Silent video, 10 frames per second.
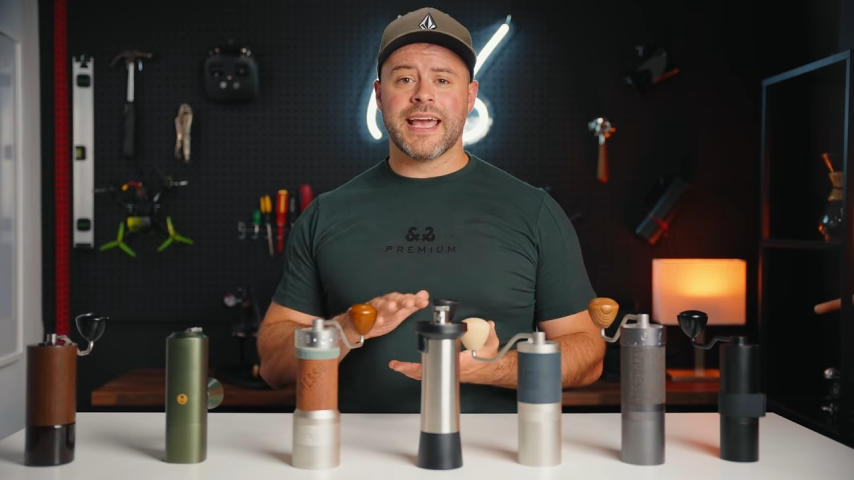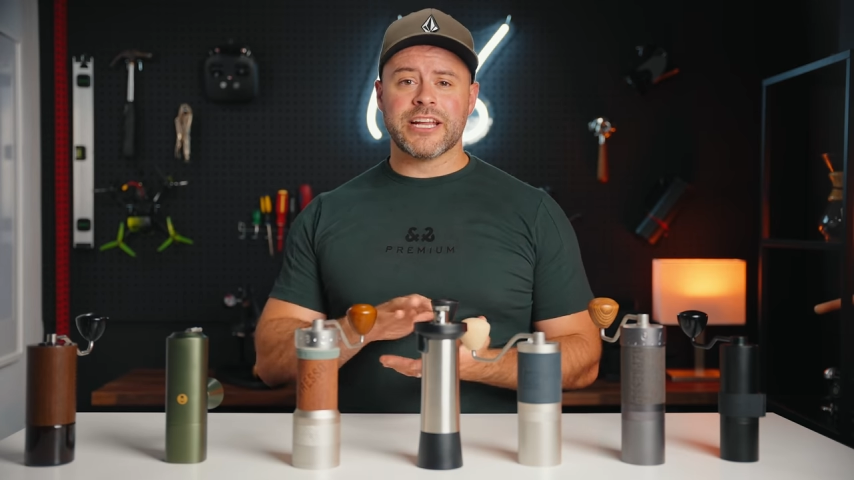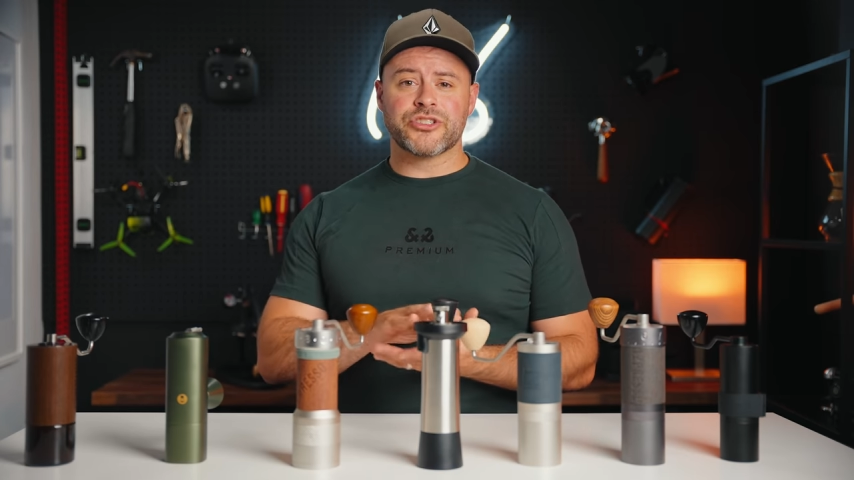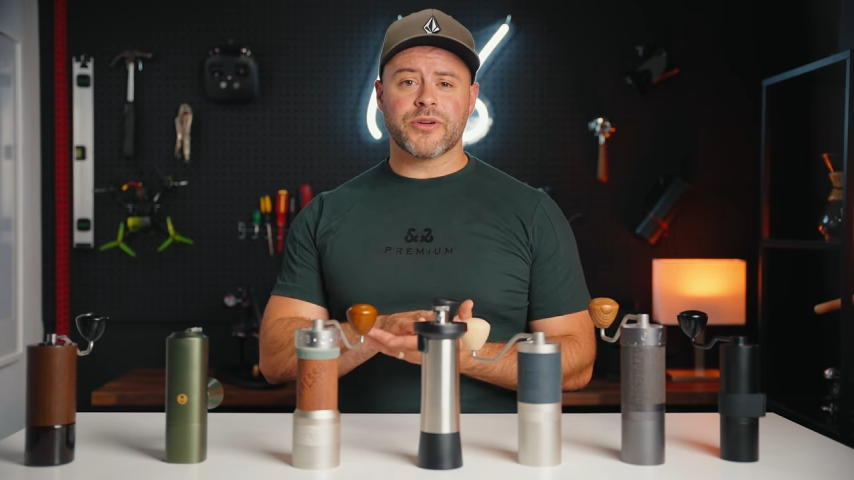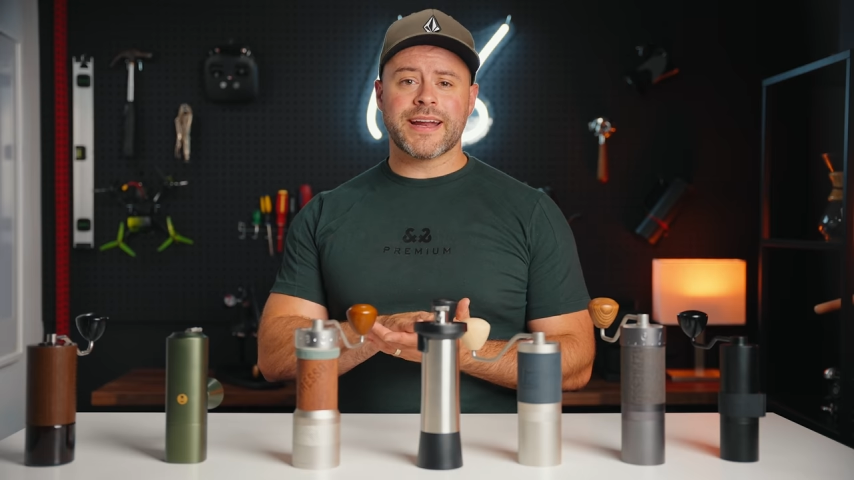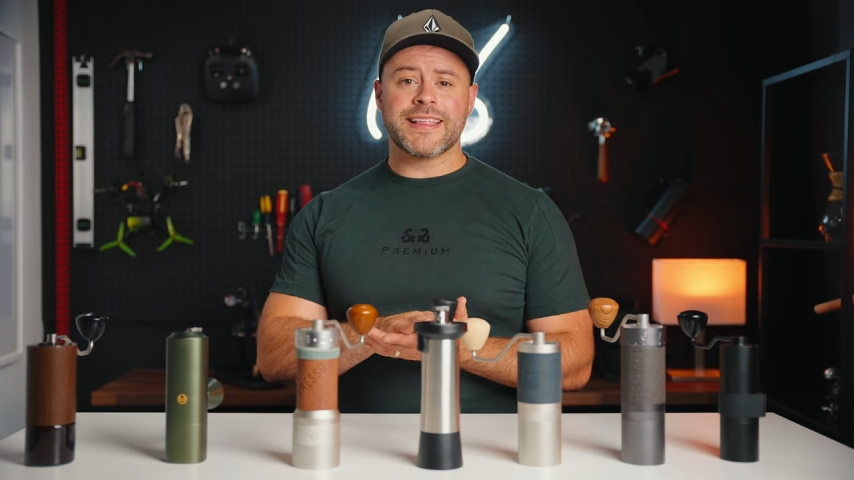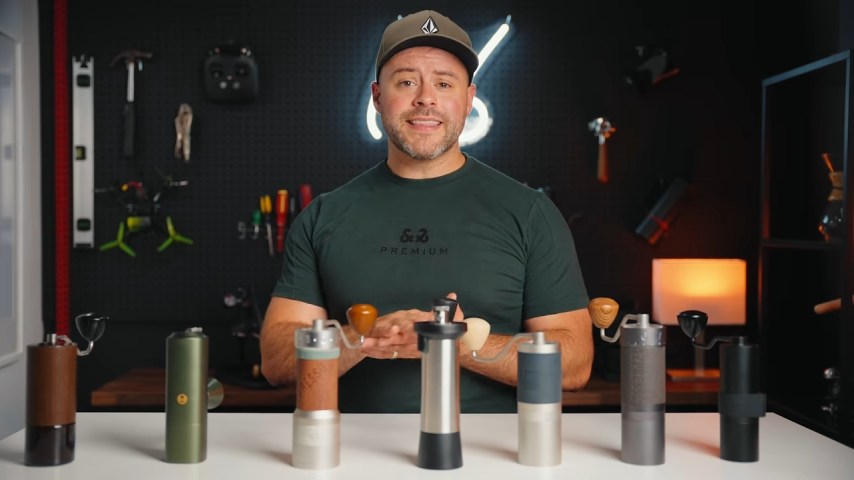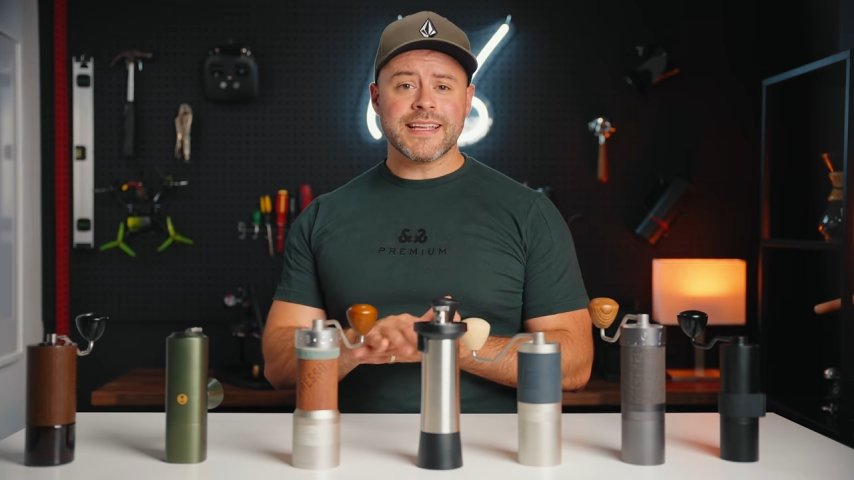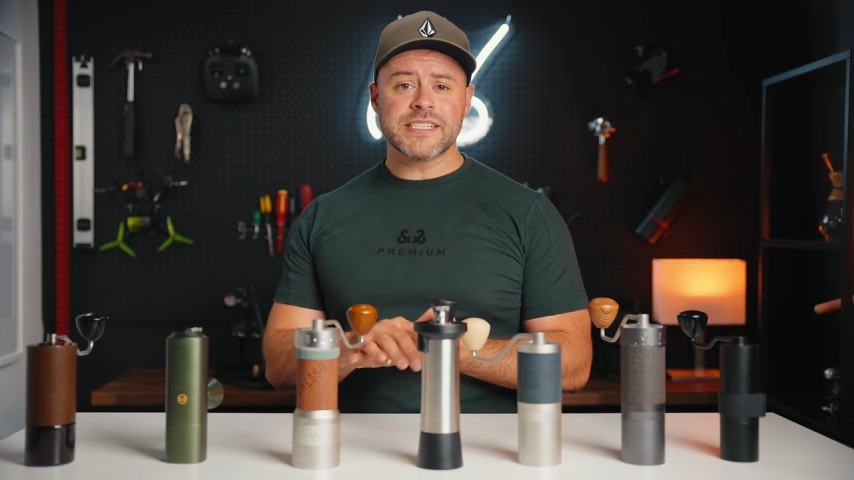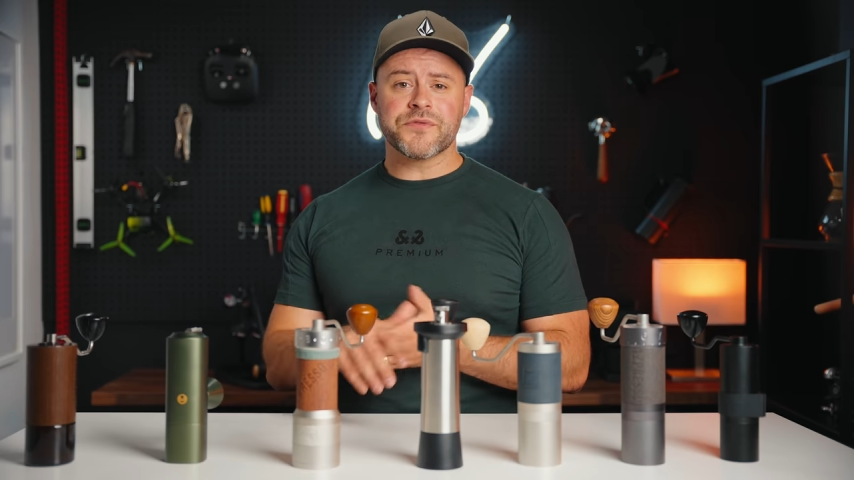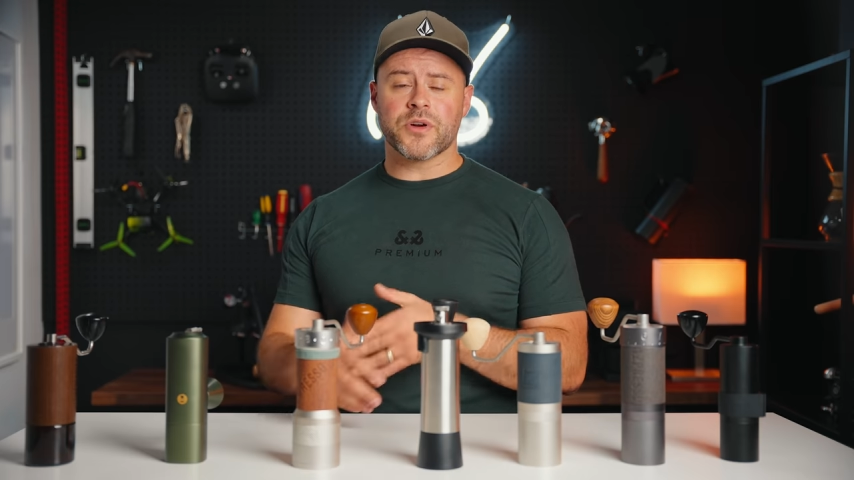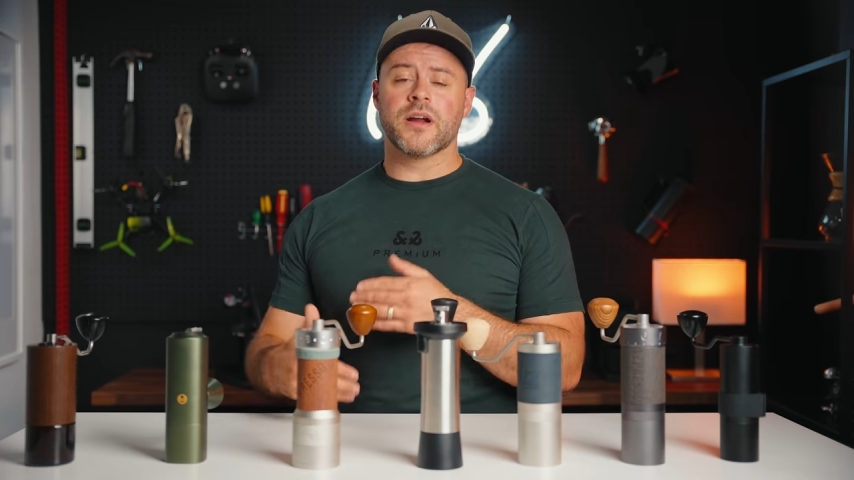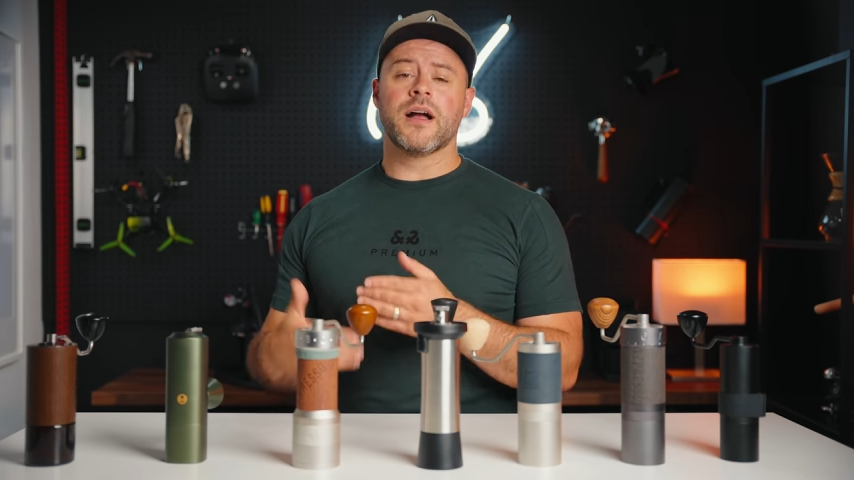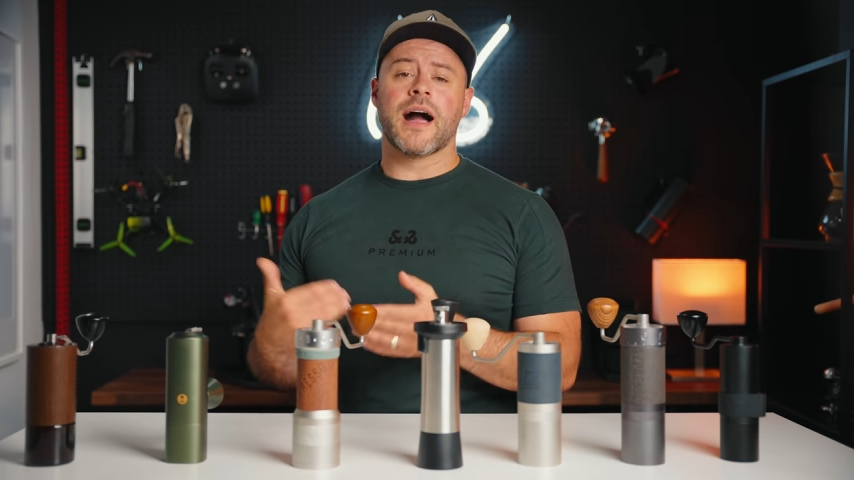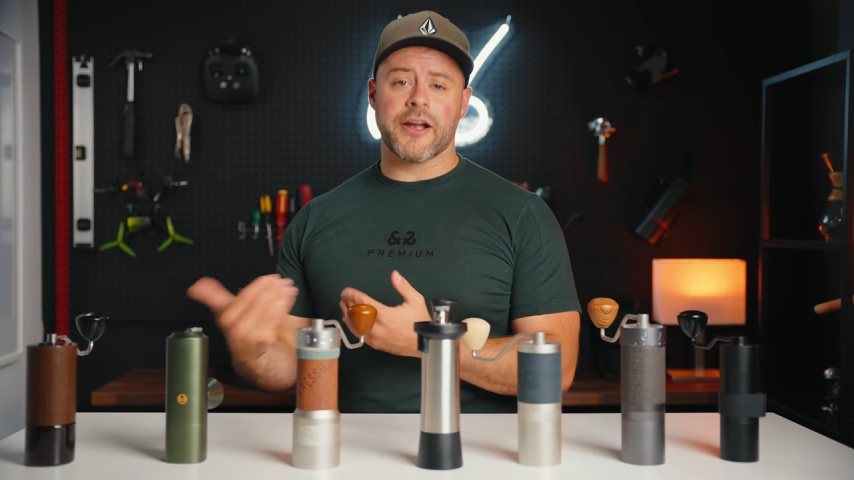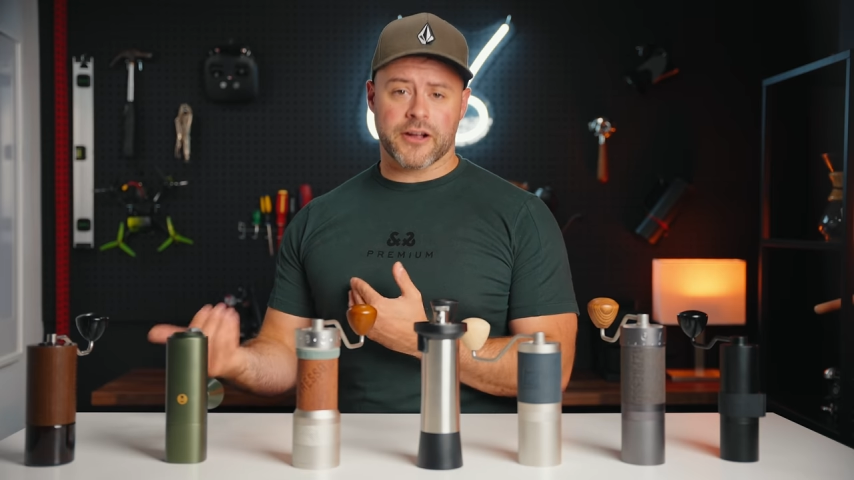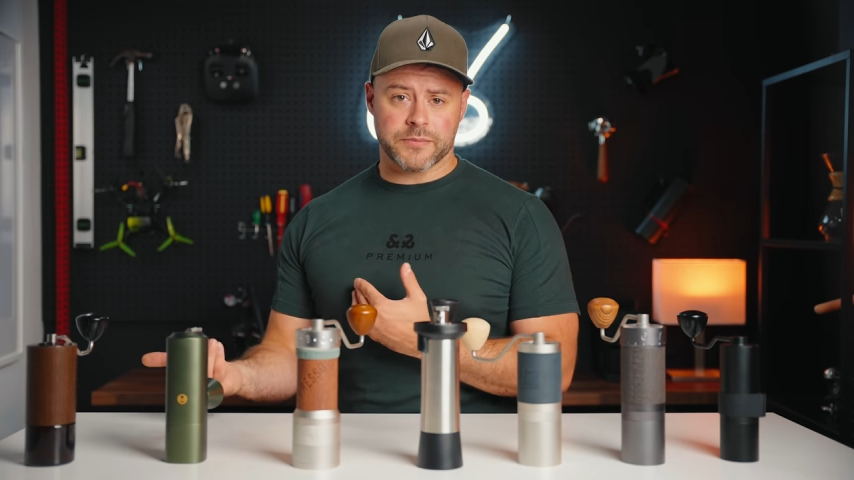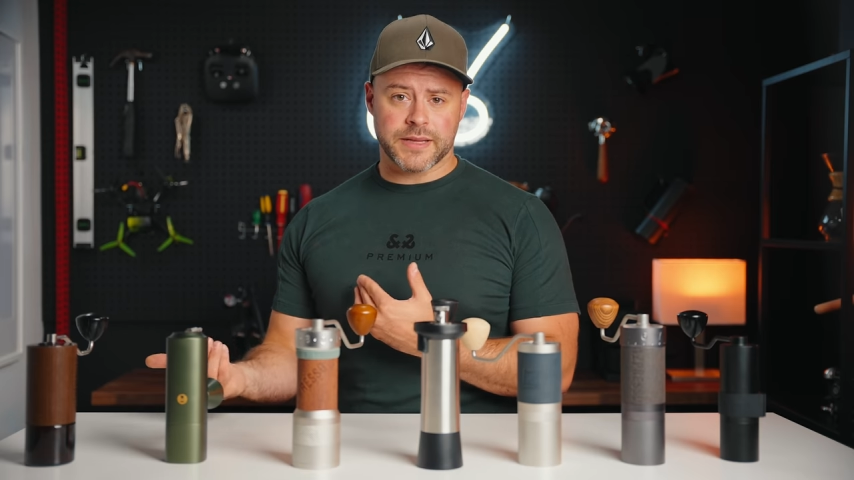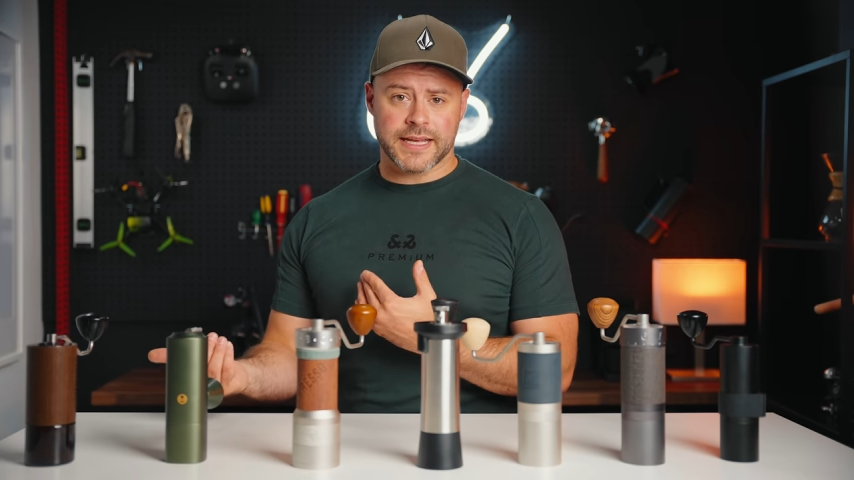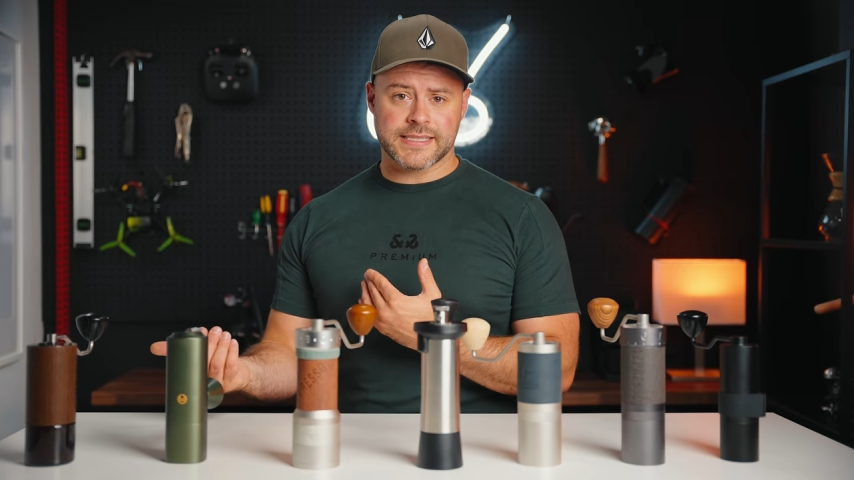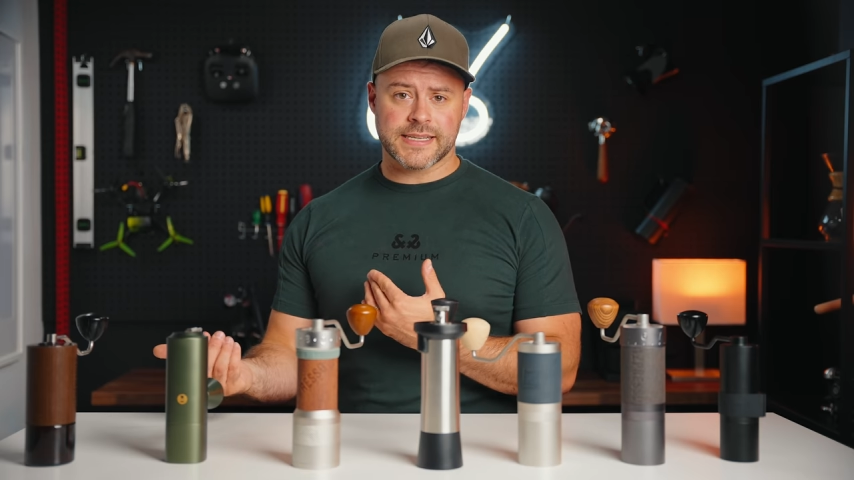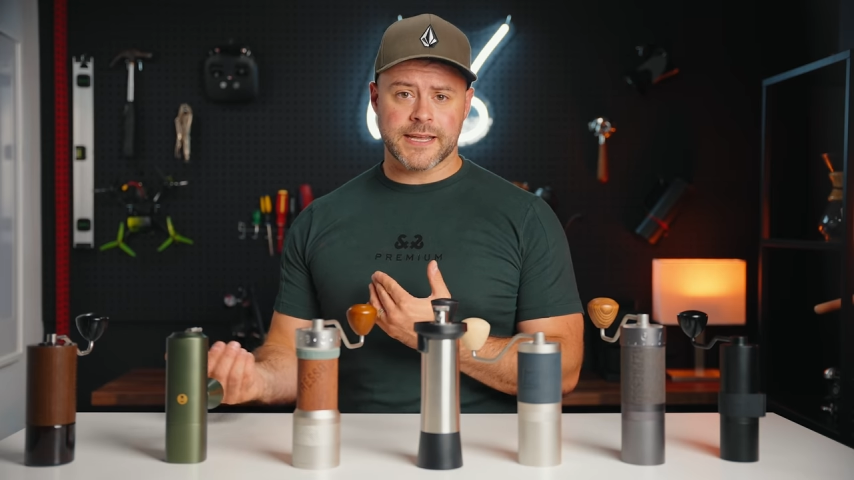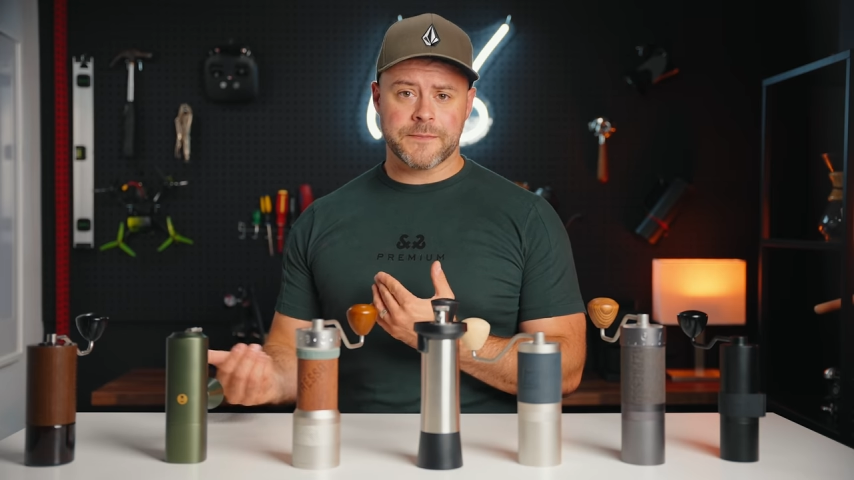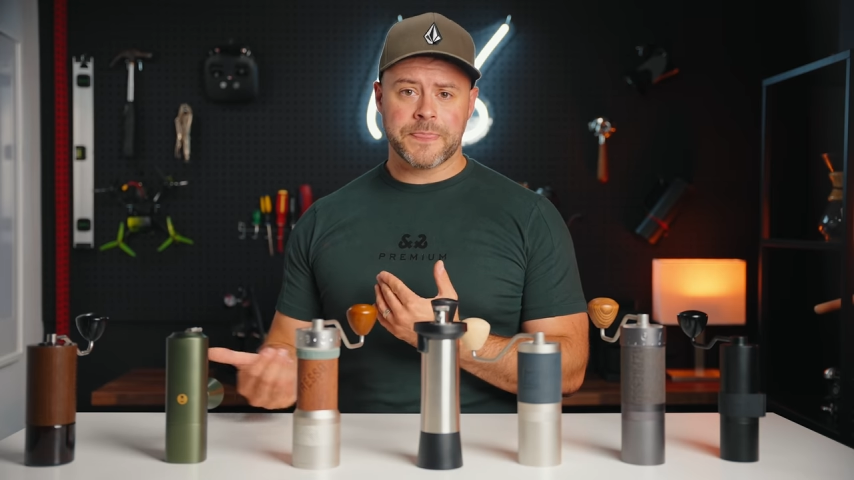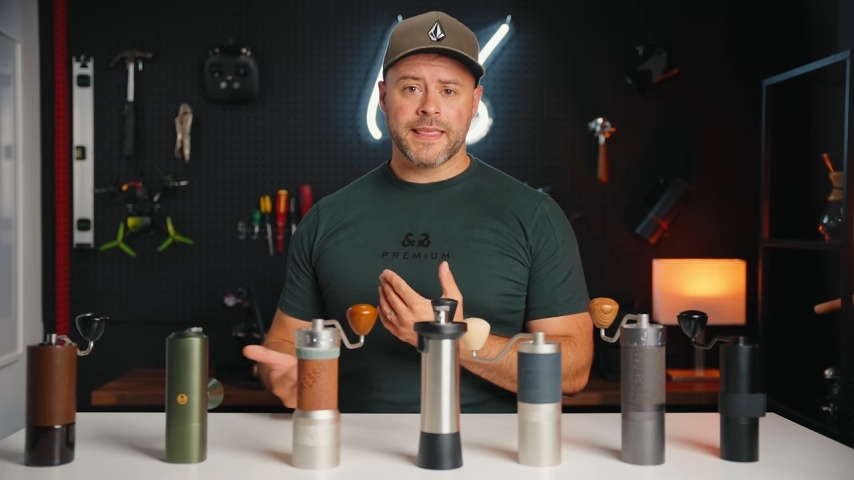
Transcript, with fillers: and trading this for higher complexity.